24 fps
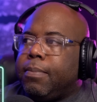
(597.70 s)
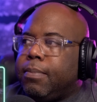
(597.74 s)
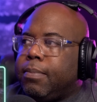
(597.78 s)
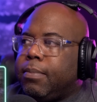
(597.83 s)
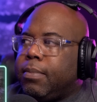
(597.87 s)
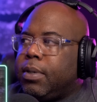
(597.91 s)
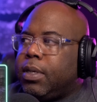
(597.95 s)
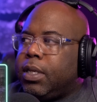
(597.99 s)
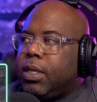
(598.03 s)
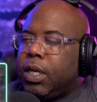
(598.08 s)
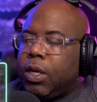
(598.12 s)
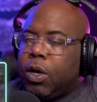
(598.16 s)

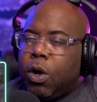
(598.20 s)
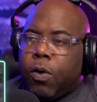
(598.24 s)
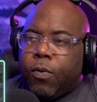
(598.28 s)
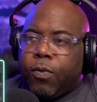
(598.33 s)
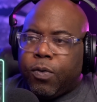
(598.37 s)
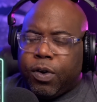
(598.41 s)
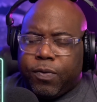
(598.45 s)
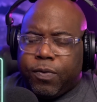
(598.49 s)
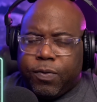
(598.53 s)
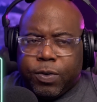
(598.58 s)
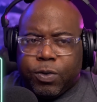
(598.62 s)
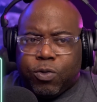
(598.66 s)
sing
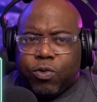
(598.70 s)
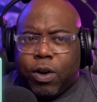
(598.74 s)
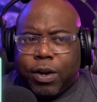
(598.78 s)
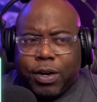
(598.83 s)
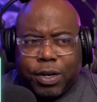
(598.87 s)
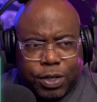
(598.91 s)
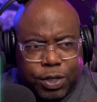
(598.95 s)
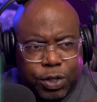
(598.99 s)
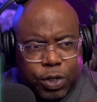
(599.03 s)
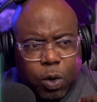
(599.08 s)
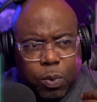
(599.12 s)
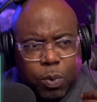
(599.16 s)
over if you're
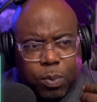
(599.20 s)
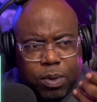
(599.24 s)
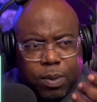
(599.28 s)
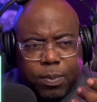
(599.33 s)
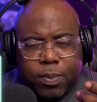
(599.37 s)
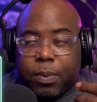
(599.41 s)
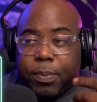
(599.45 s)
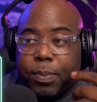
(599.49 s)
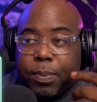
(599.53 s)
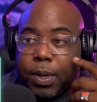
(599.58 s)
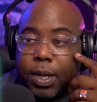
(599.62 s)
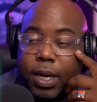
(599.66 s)
trying to show
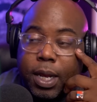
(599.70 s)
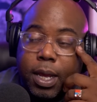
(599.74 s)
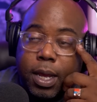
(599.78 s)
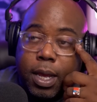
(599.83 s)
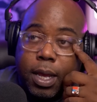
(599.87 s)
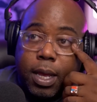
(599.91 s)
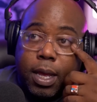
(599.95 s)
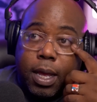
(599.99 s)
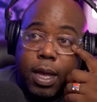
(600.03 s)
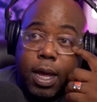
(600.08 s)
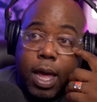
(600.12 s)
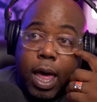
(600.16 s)
people. But
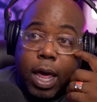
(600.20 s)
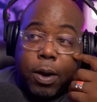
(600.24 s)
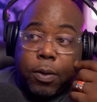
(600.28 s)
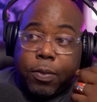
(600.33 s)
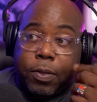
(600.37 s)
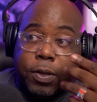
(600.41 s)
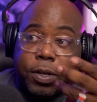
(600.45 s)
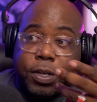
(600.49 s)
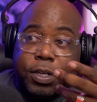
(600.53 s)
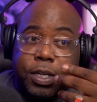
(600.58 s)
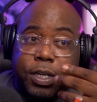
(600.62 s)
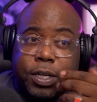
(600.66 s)
I
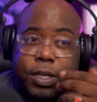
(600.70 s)
don't think she